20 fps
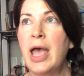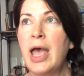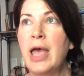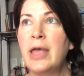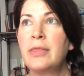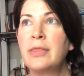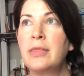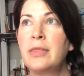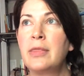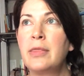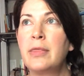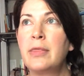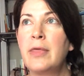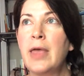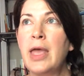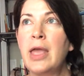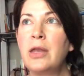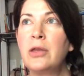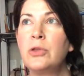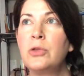And
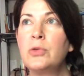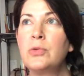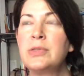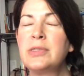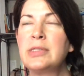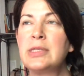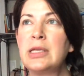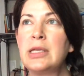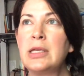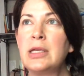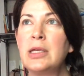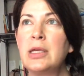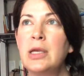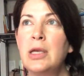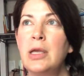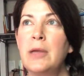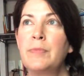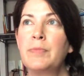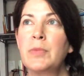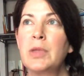then you see
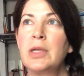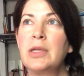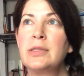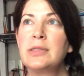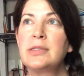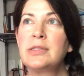in